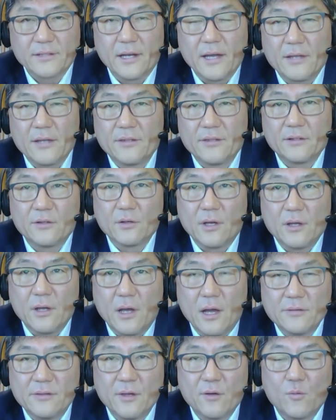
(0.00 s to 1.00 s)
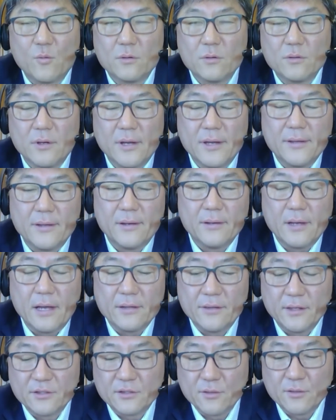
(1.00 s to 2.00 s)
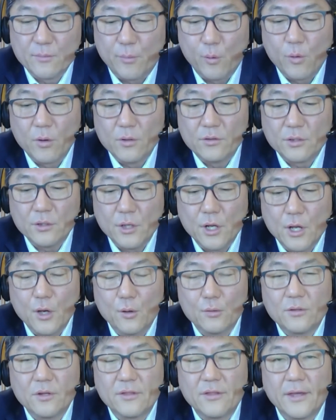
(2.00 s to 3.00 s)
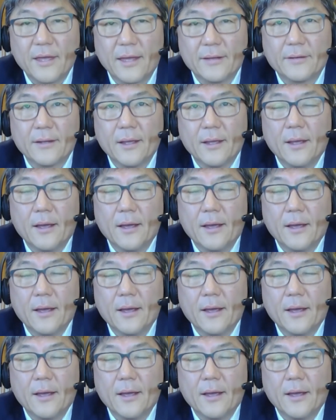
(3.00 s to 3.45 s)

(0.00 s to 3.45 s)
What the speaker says: I think it's important to note that